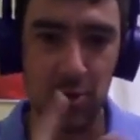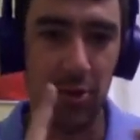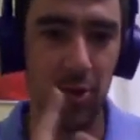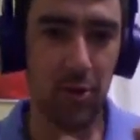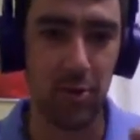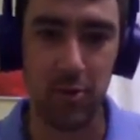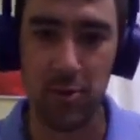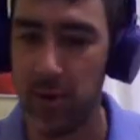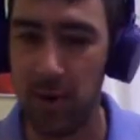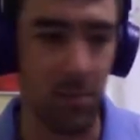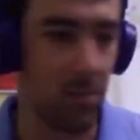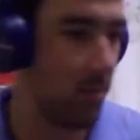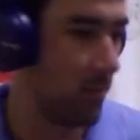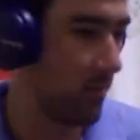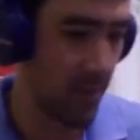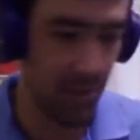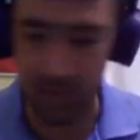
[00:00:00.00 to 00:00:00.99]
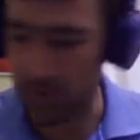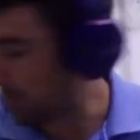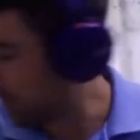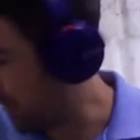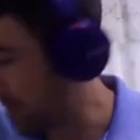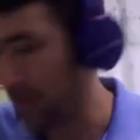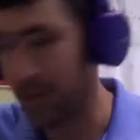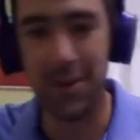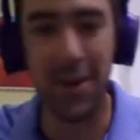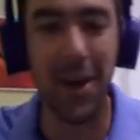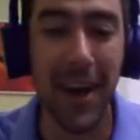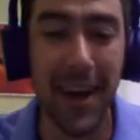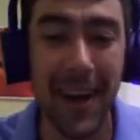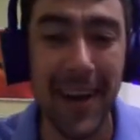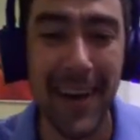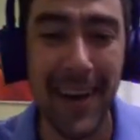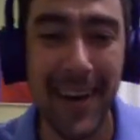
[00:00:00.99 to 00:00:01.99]
two, three. Oh, where's your phone?
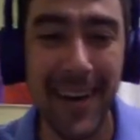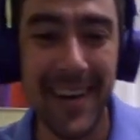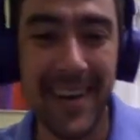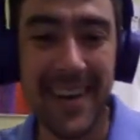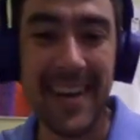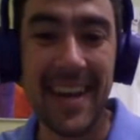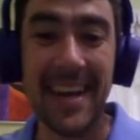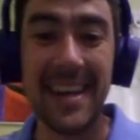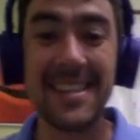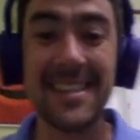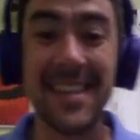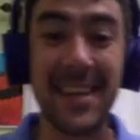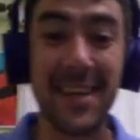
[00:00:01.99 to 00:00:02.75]
It's